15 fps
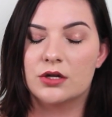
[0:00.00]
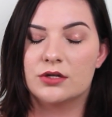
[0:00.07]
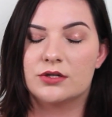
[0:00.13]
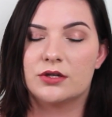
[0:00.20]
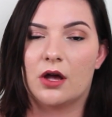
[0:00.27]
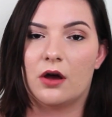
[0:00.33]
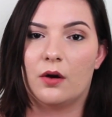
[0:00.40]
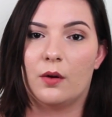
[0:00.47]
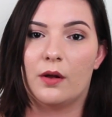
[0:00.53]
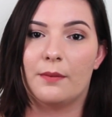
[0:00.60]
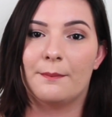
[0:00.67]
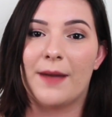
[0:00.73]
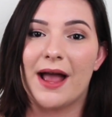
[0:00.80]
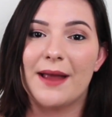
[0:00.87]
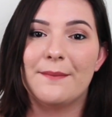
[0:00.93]
So
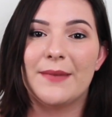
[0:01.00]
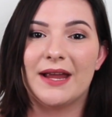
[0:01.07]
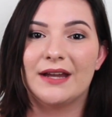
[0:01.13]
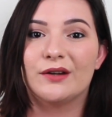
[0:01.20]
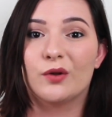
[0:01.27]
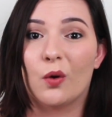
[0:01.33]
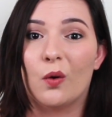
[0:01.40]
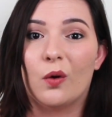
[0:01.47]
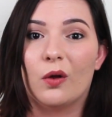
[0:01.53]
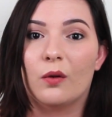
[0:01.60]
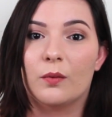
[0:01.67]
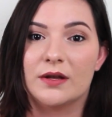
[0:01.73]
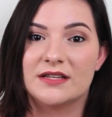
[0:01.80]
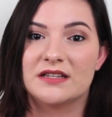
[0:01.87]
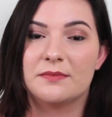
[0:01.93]
my main
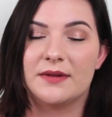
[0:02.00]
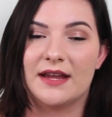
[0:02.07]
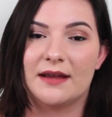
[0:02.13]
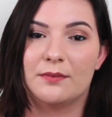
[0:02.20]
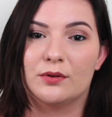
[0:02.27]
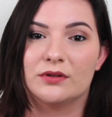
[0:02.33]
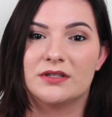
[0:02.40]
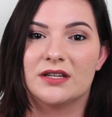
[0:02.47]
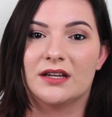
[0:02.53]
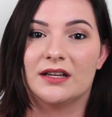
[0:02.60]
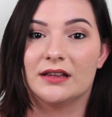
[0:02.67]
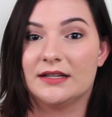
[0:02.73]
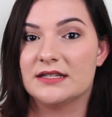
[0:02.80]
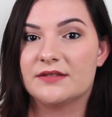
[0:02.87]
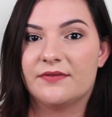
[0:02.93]
goal was to be able to
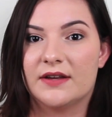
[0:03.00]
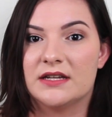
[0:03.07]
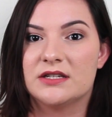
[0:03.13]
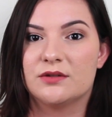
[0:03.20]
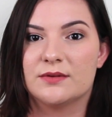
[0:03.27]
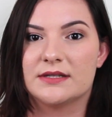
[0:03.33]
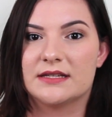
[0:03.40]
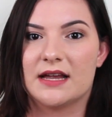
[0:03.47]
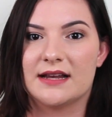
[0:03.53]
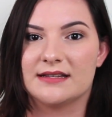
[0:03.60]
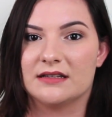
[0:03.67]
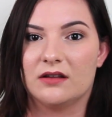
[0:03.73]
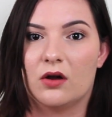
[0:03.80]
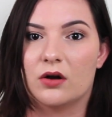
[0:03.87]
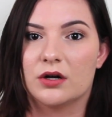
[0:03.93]
at least fit into a
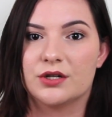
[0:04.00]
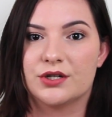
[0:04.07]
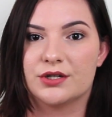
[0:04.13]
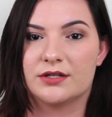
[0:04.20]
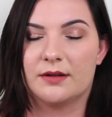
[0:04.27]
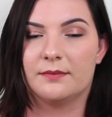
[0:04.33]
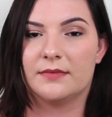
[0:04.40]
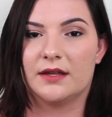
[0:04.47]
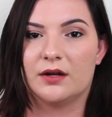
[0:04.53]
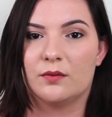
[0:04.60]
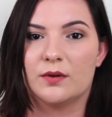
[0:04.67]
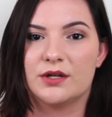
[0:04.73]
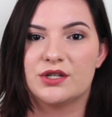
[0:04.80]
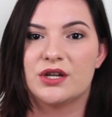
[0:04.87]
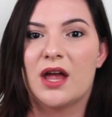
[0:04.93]
size large or something,
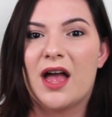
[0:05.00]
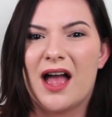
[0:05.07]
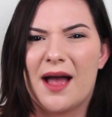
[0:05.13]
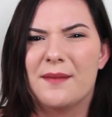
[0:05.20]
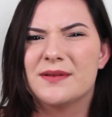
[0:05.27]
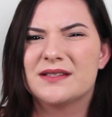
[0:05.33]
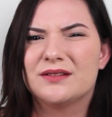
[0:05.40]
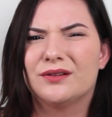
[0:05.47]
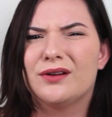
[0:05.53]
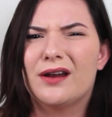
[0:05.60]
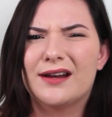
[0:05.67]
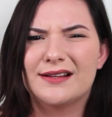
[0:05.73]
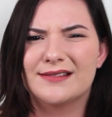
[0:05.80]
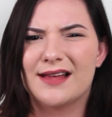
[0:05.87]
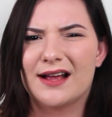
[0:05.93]
which I'm still
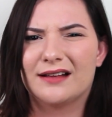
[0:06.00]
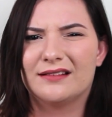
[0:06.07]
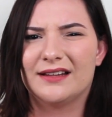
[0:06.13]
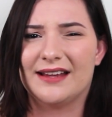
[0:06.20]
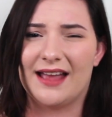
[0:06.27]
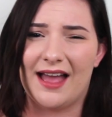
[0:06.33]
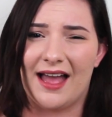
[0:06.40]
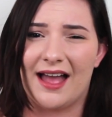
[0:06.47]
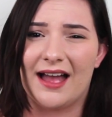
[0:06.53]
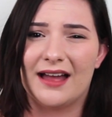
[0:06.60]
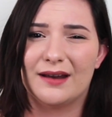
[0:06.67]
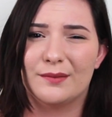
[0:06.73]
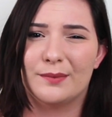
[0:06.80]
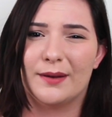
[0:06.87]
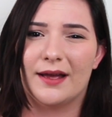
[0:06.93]
not exactly
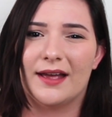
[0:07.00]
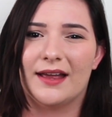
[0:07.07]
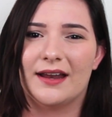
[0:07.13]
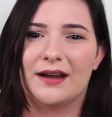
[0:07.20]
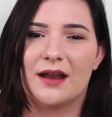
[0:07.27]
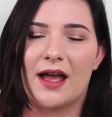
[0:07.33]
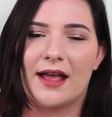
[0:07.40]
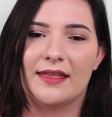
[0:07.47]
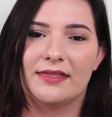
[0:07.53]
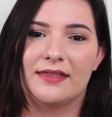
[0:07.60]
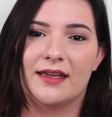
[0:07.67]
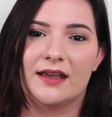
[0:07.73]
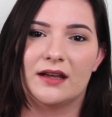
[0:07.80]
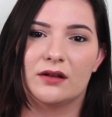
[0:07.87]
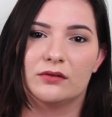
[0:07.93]
at, but I
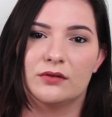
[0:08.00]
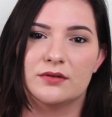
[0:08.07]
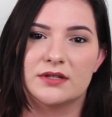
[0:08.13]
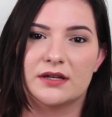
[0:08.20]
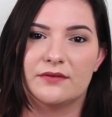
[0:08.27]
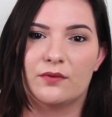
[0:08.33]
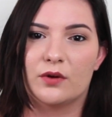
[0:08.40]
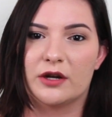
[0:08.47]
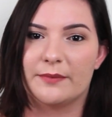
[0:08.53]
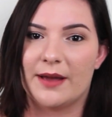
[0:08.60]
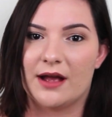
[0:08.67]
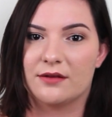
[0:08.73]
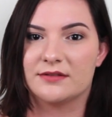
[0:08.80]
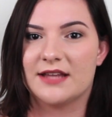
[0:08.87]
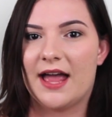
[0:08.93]
think losing 40
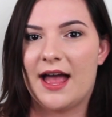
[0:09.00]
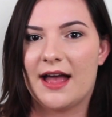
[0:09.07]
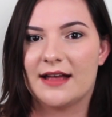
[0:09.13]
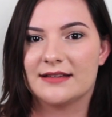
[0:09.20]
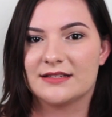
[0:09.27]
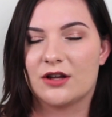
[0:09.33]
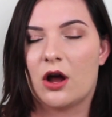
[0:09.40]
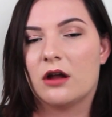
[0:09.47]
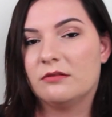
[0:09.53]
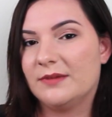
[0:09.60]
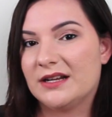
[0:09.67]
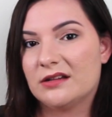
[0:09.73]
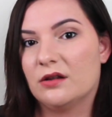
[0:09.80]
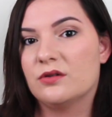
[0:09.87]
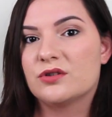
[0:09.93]
pounds has gotten
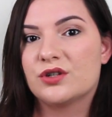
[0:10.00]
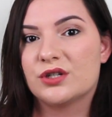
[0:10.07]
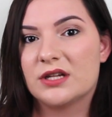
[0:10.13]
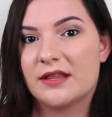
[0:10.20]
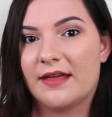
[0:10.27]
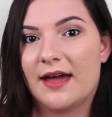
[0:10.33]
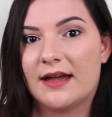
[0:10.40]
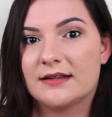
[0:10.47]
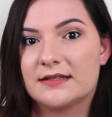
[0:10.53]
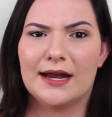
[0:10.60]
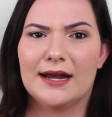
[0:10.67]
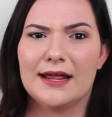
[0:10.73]
me closer to that.